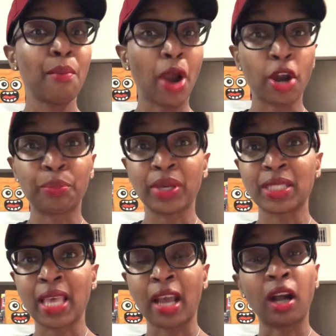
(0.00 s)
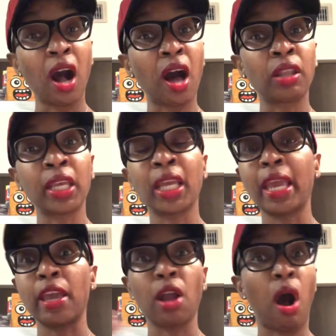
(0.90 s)
purpose and calling
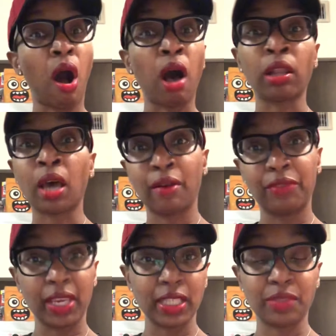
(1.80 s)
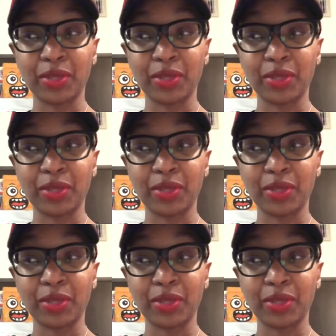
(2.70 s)
in all of this,